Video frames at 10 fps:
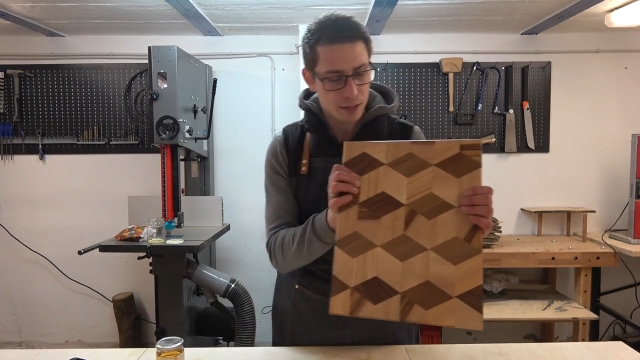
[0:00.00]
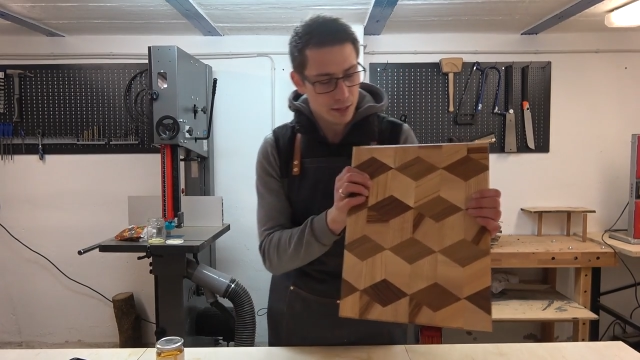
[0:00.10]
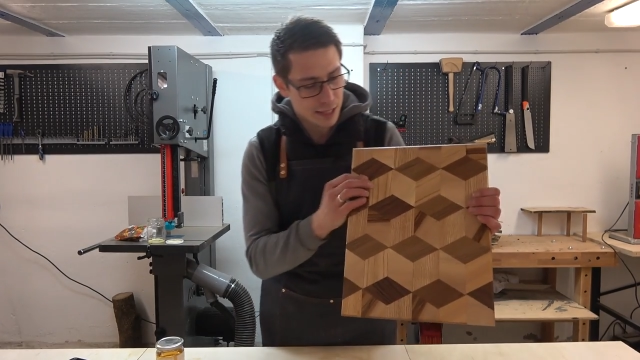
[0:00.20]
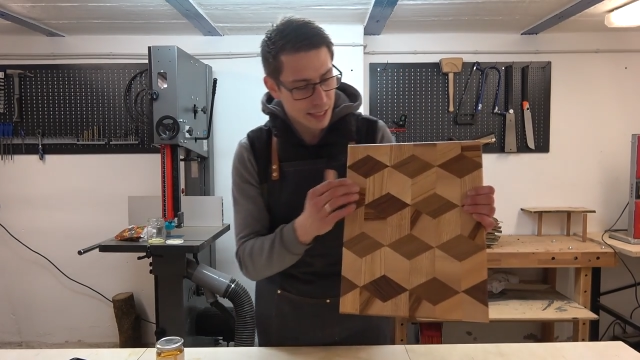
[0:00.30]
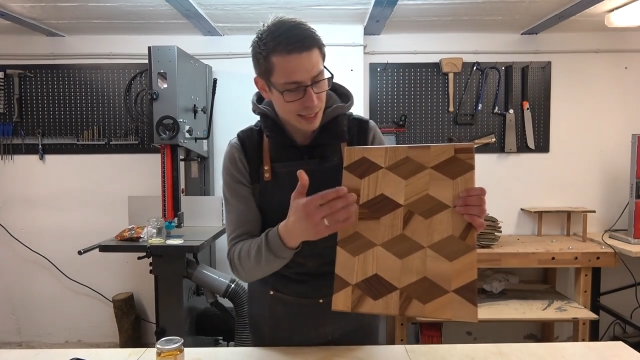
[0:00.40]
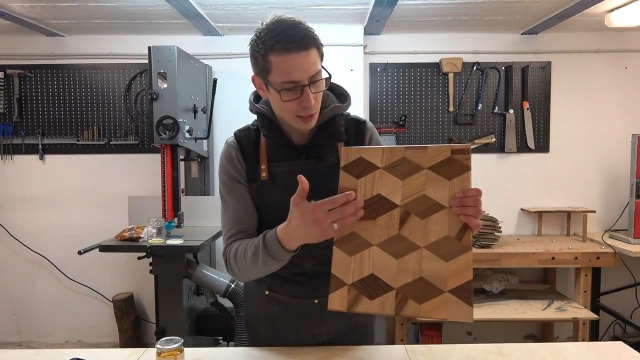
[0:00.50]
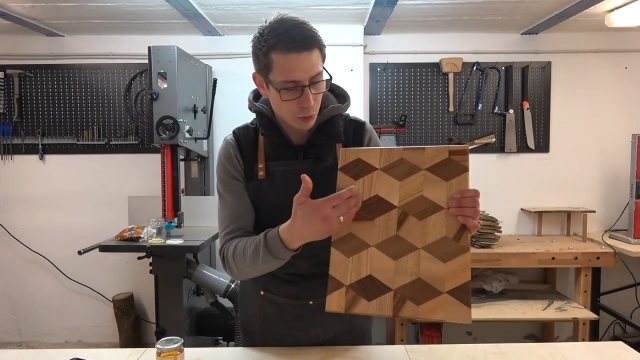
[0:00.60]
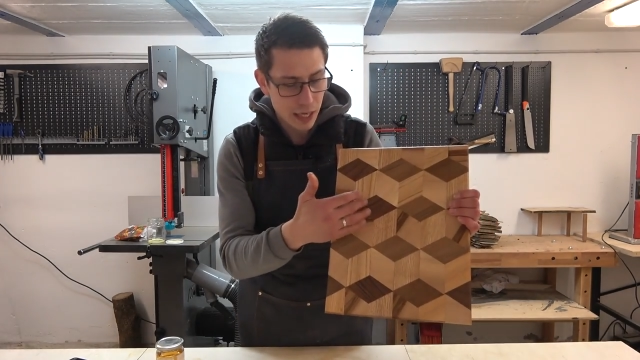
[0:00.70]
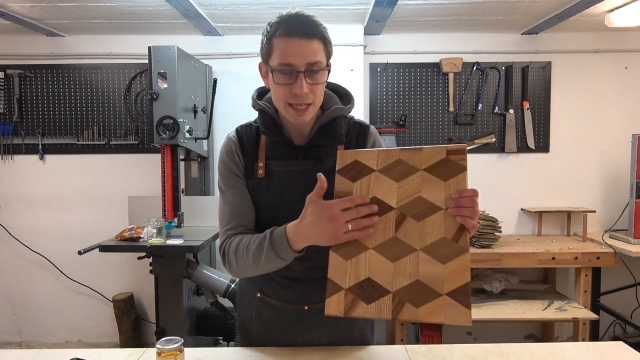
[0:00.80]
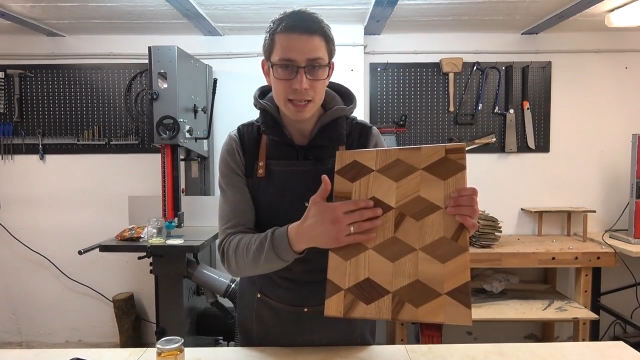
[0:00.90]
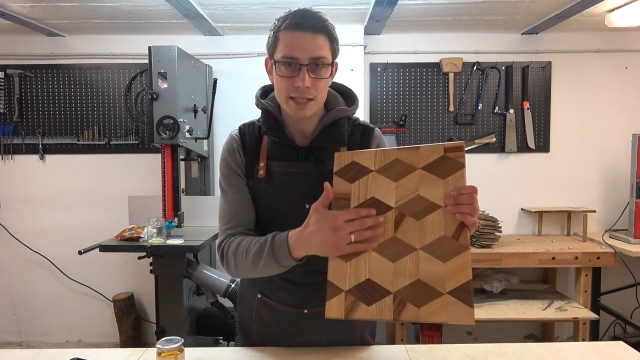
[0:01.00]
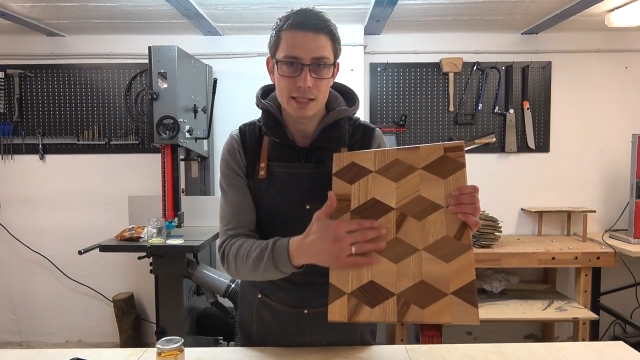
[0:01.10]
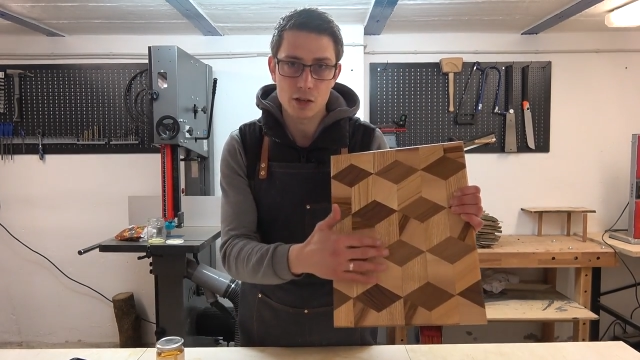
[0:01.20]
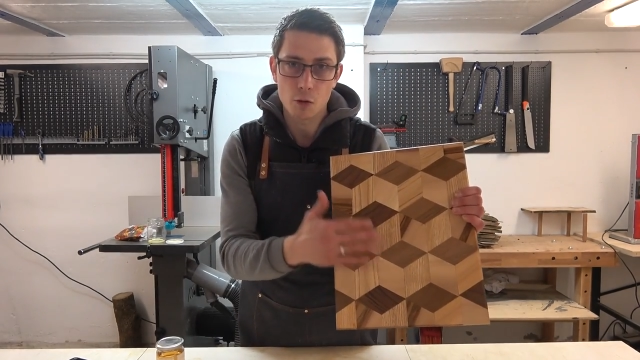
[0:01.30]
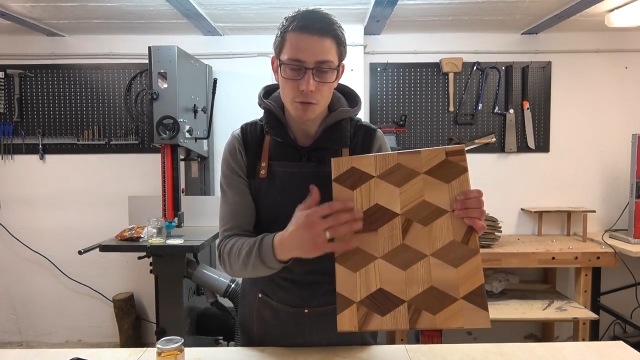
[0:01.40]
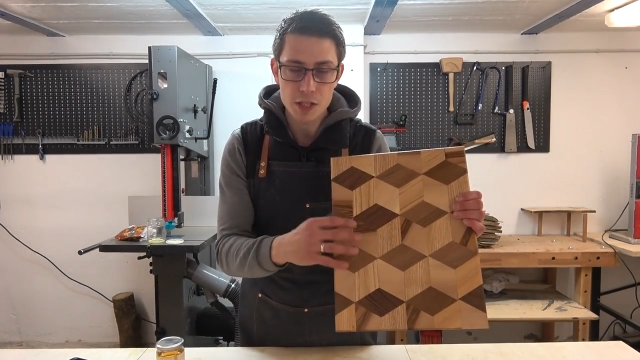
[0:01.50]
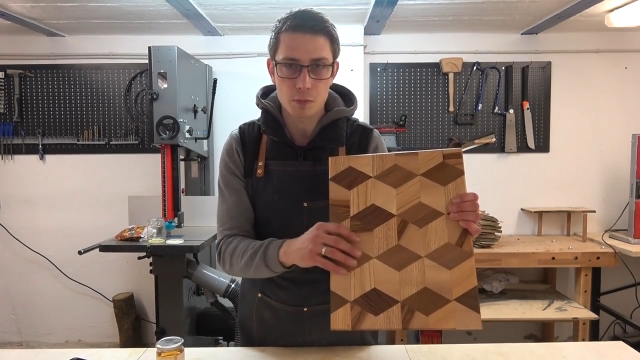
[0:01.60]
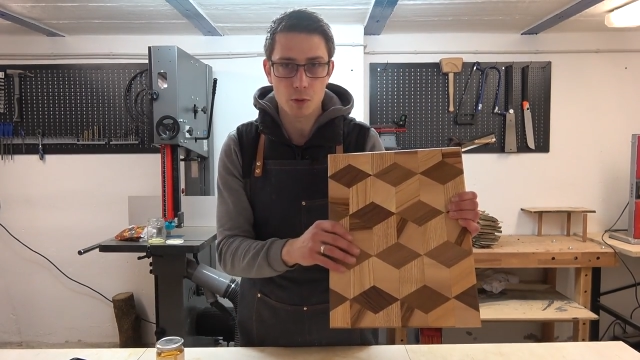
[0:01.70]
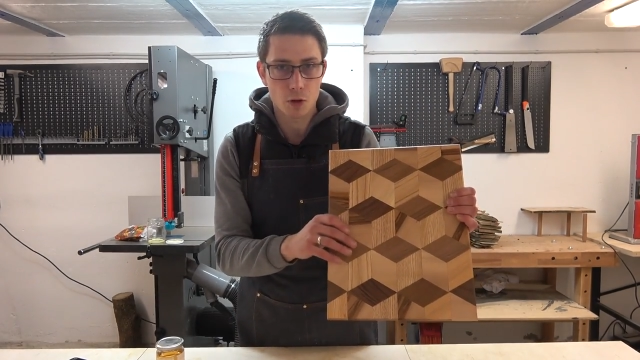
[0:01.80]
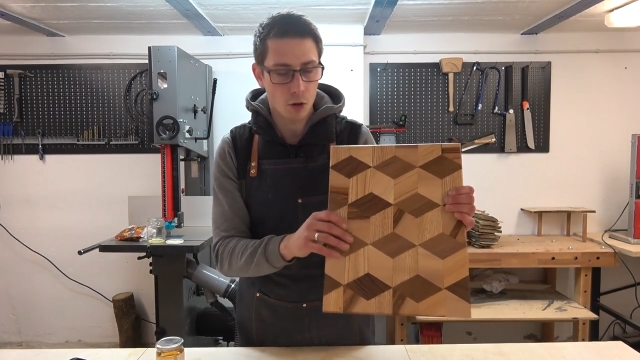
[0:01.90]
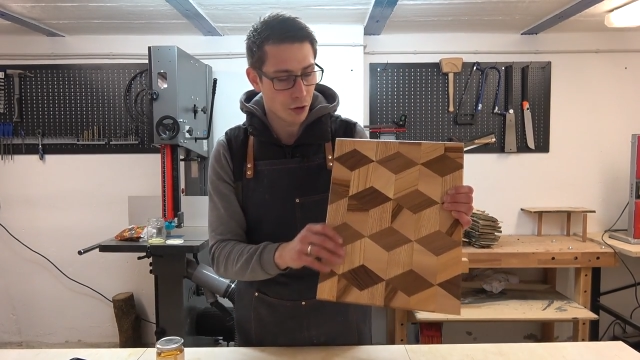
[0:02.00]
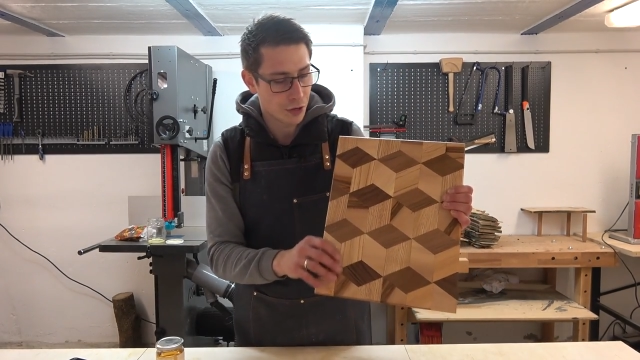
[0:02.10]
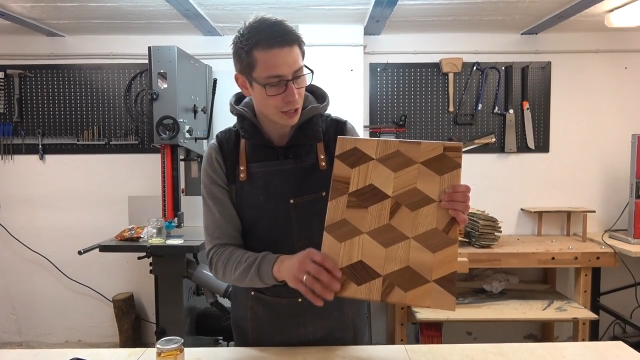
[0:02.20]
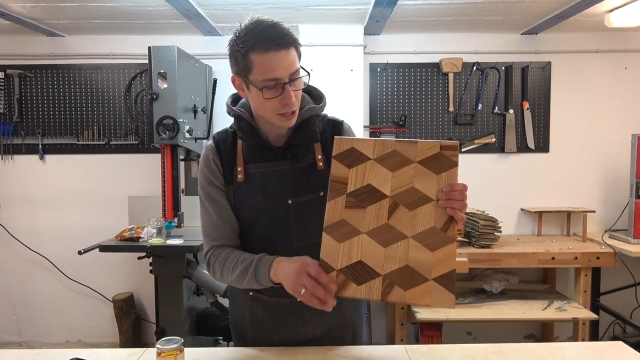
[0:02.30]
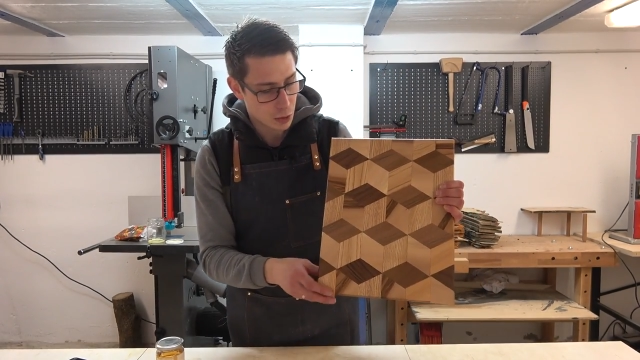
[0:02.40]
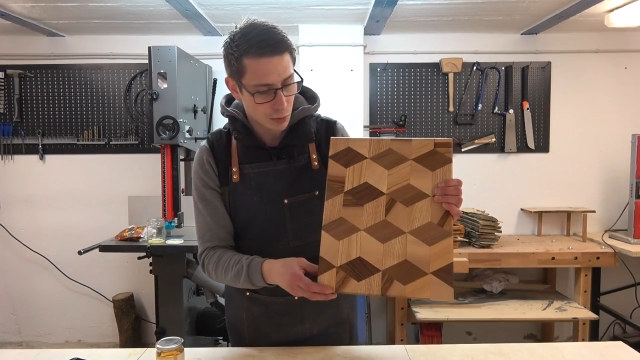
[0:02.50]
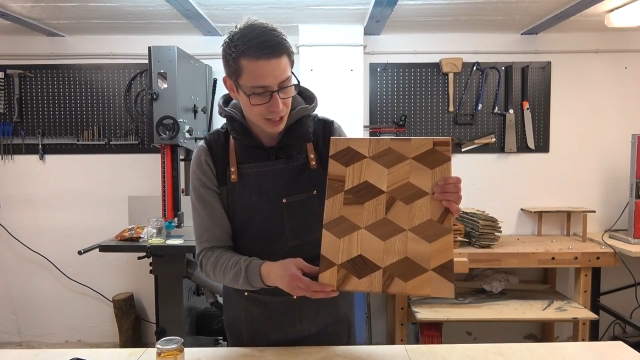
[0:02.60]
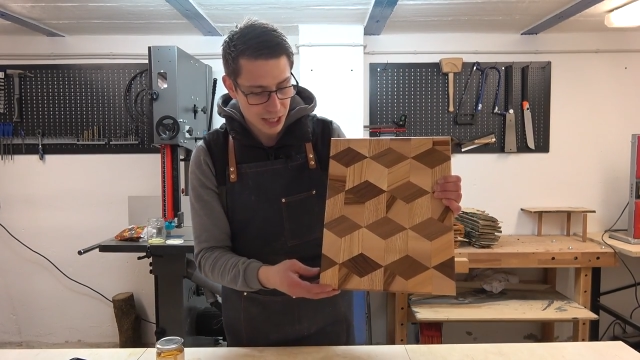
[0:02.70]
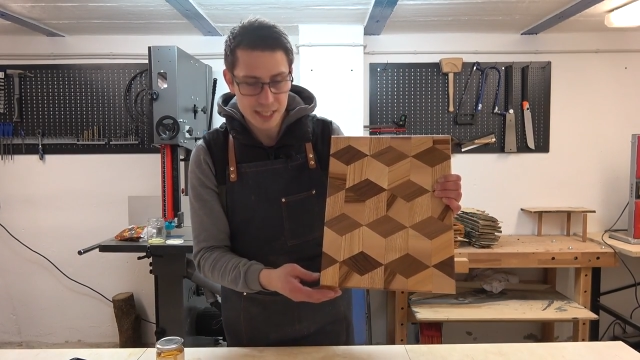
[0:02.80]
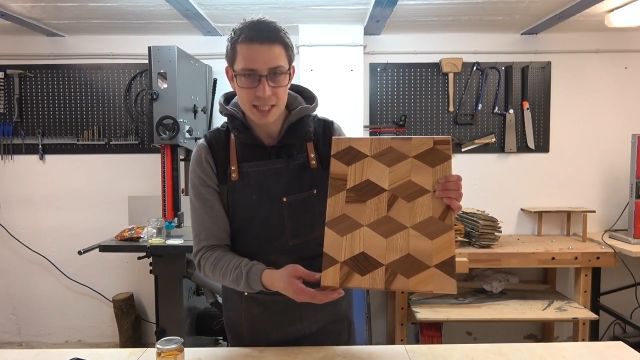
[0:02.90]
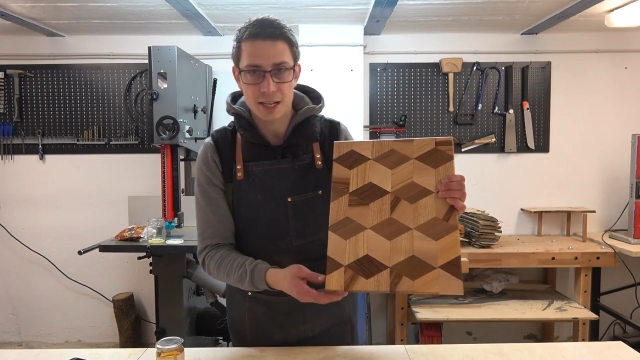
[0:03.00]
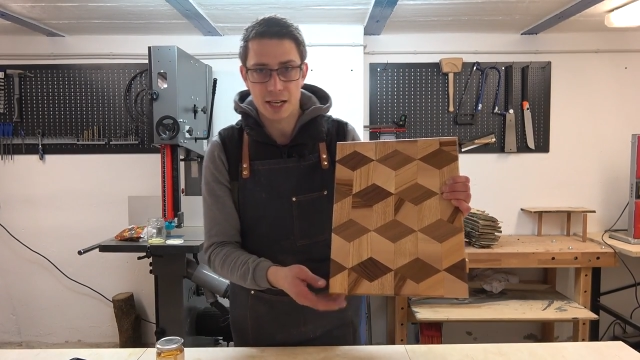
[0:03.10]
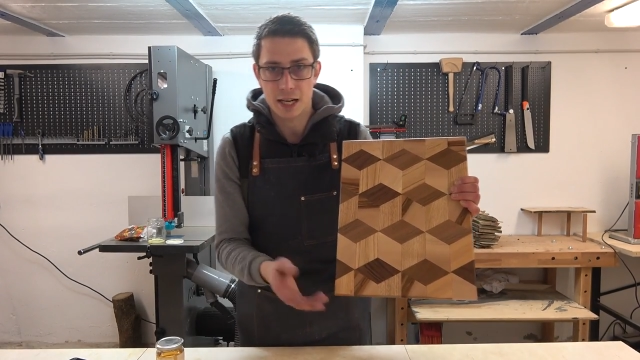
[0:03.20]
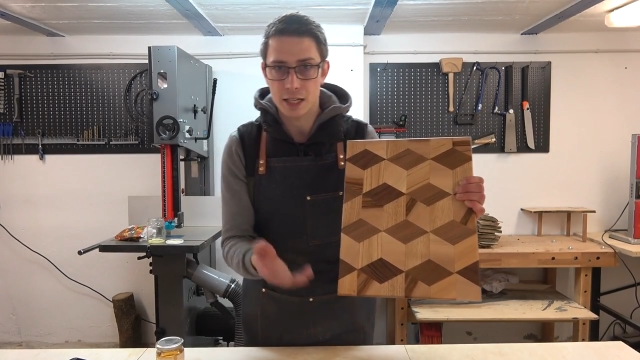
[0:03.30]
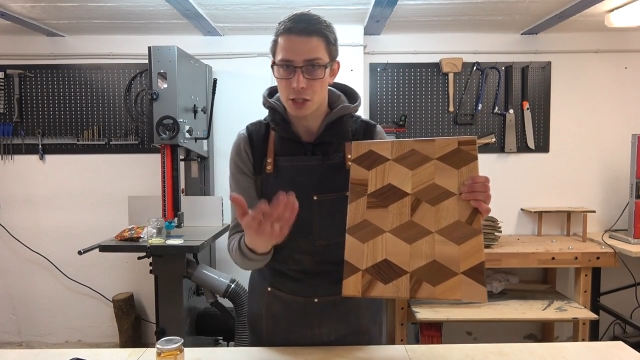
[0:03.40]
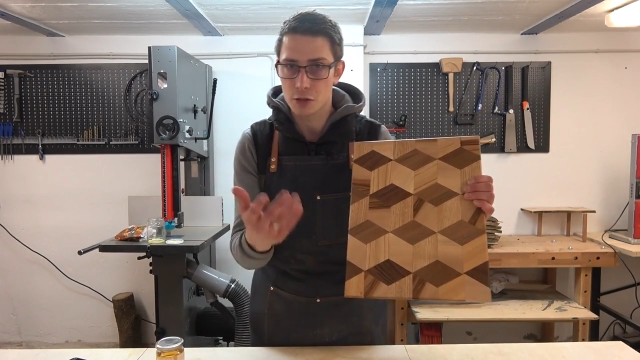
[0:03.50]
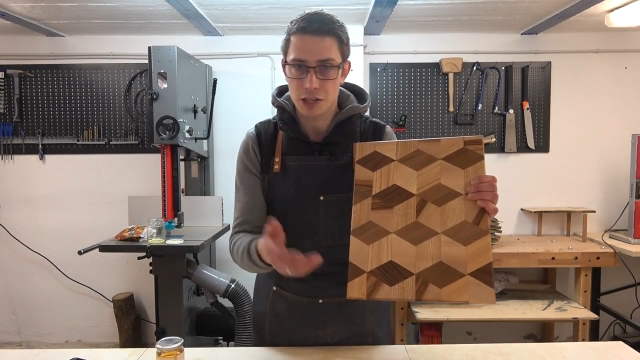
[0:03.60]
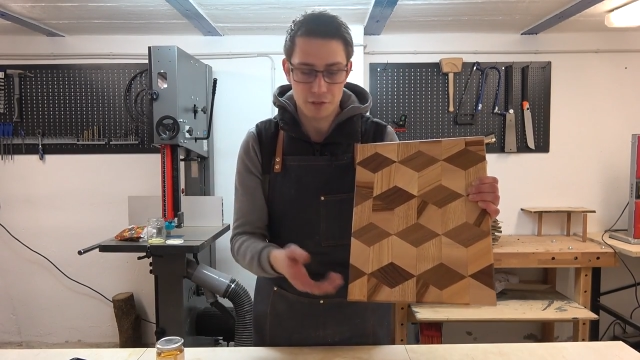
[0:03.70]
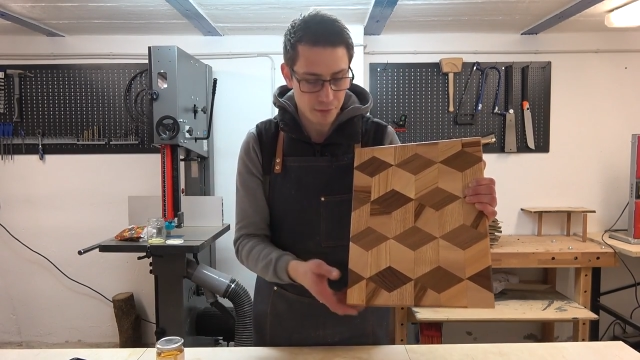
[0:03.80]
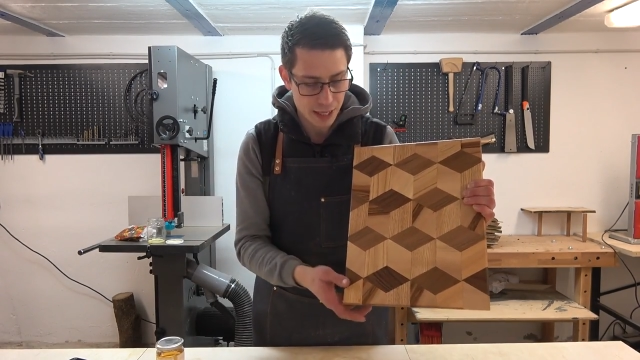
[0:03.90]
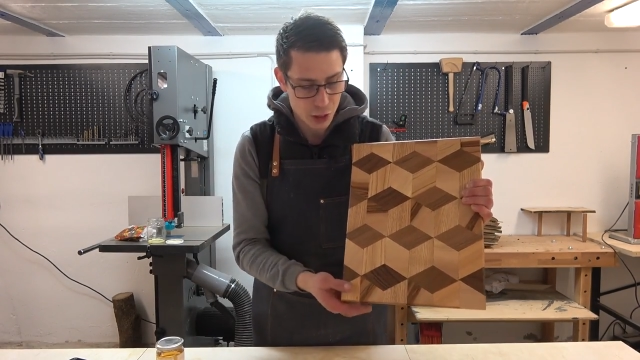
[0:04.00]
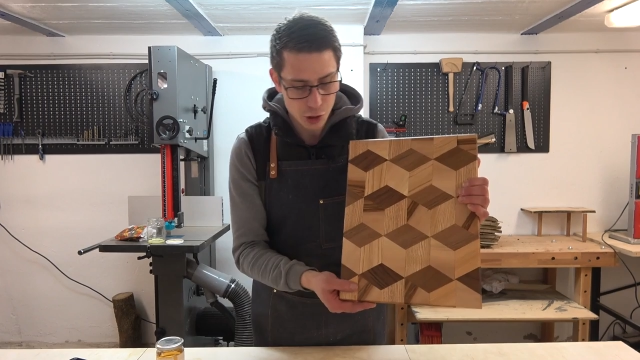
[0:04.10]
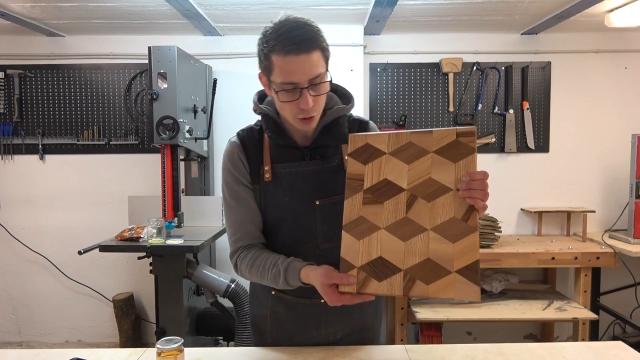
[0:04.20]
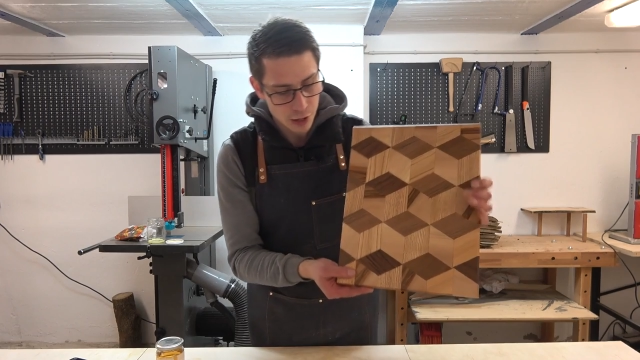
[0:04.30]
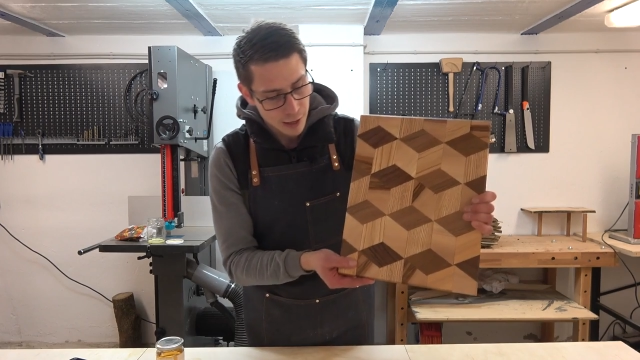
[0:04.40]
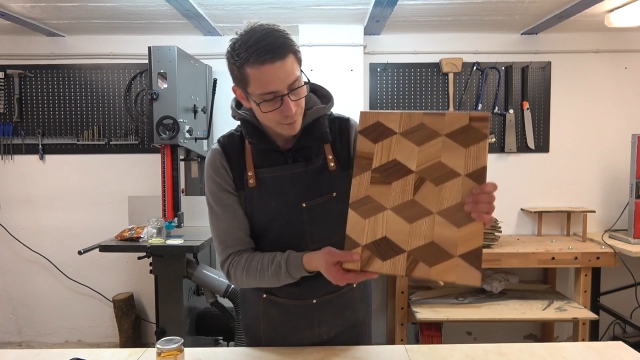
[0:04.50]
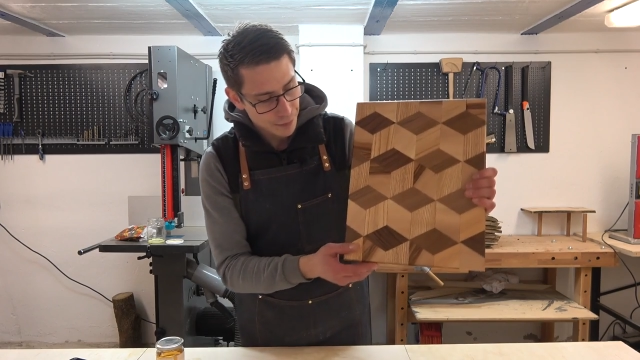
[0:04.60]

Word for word: since the grain is so visible on the sweet chestnut, I should have made sure